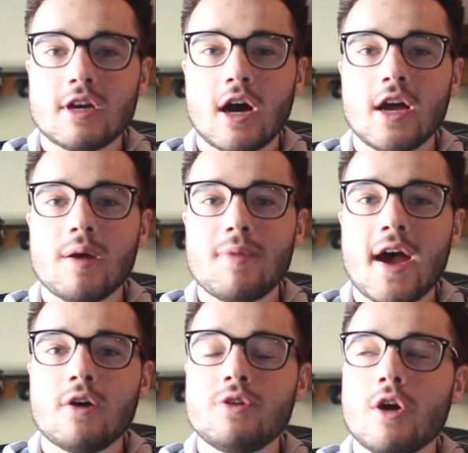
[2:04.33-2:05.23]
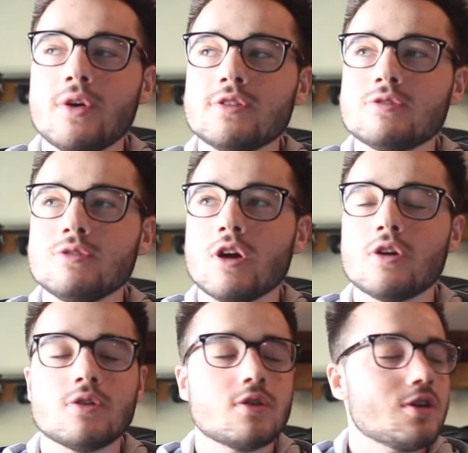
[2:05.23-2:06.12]
I am now going to
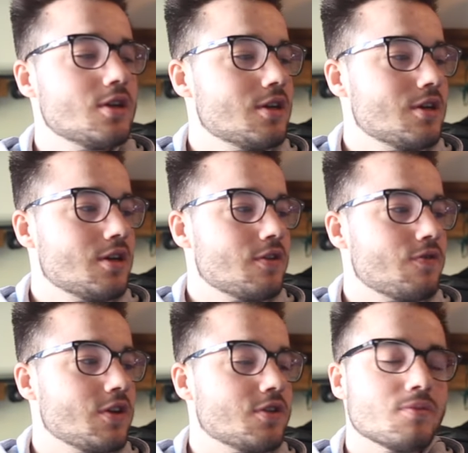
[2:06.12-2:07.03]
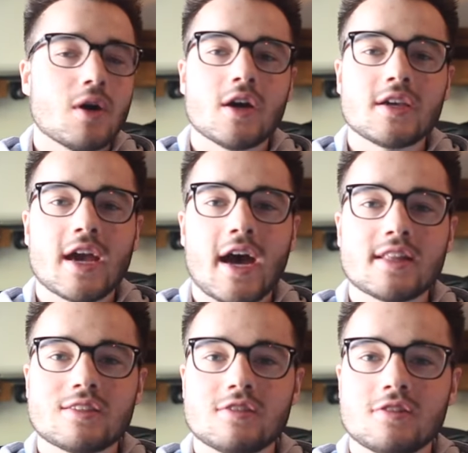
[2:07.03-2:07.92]
go finger my cat.